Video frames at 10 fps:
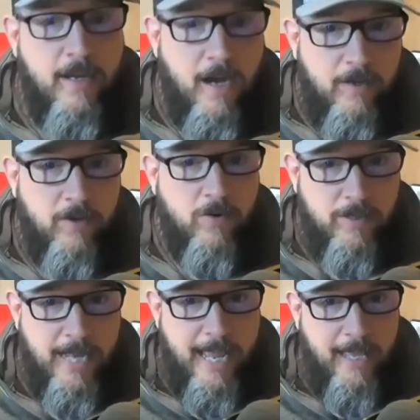
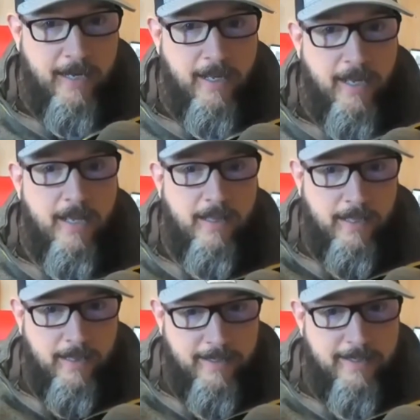understand
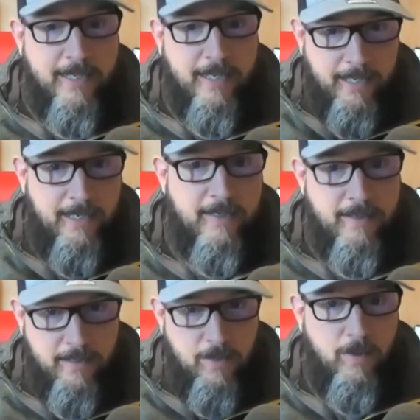that this thing
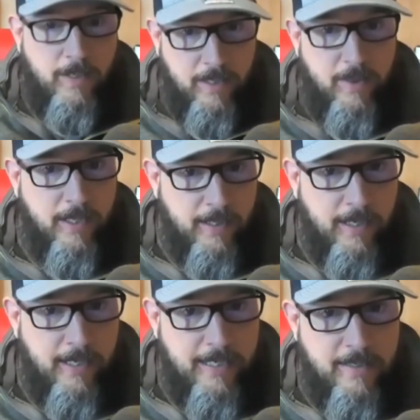is doing the thing that
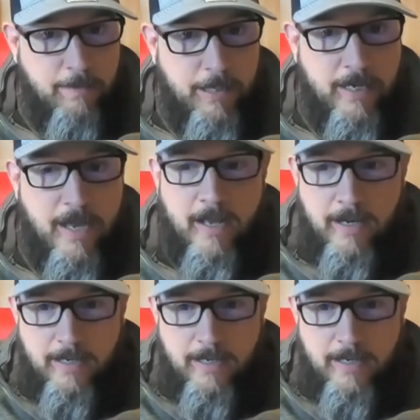it needs to be done.